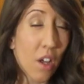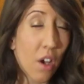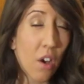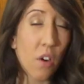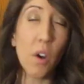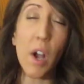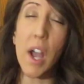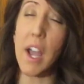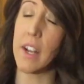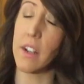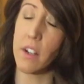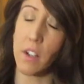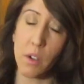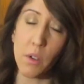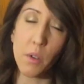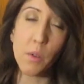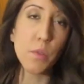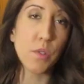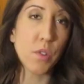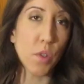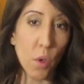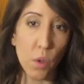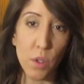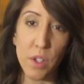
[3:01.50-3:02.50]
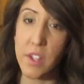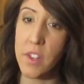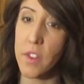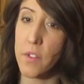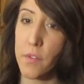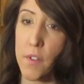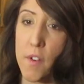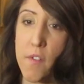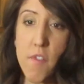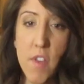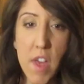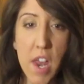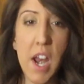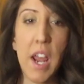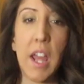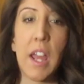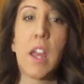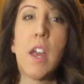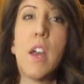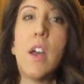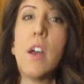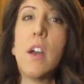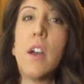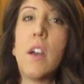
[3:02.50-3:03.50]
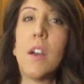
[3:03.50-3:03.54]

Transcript: though I know it was only the fifth inning,